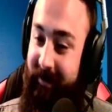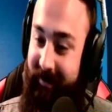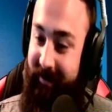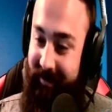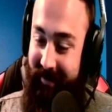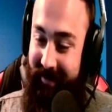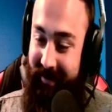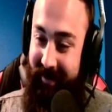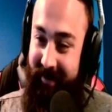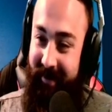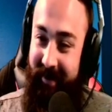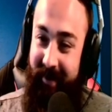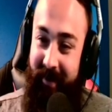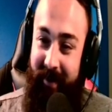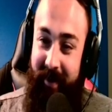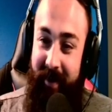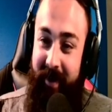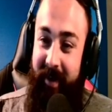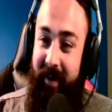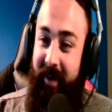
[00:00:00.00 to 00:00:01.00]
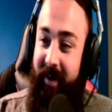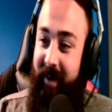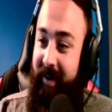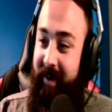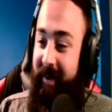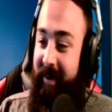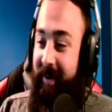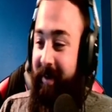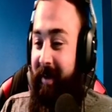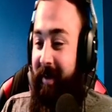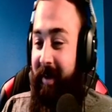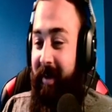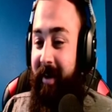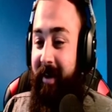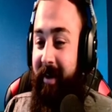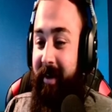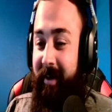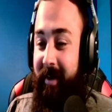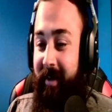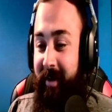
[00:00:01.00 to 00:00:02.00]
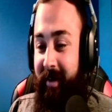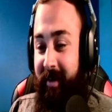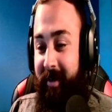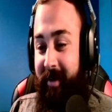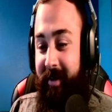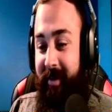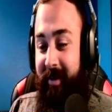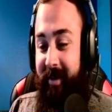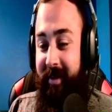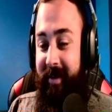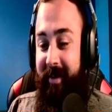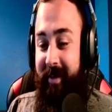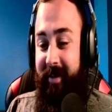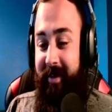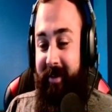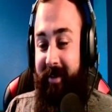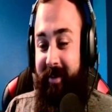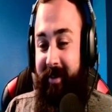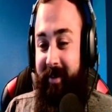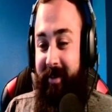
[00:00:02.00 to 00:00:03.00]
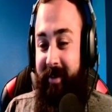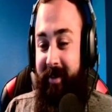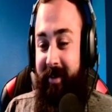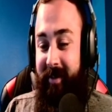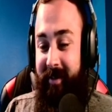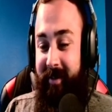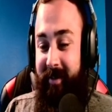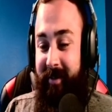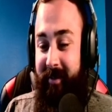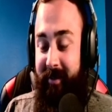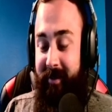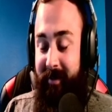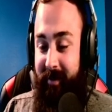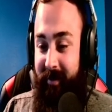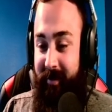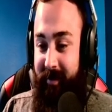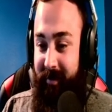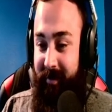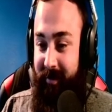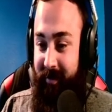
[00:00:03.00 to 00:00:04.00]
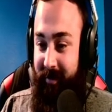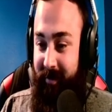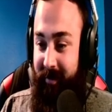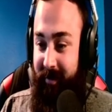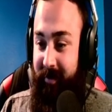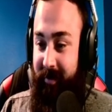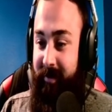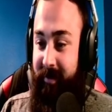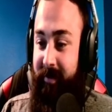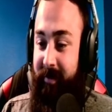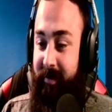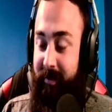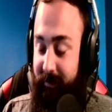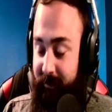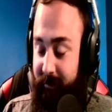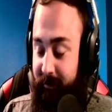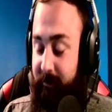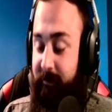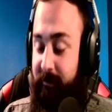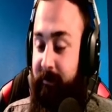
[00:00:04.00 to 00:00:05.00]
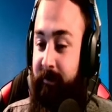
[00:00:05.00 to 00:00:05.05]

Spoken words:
[no speech]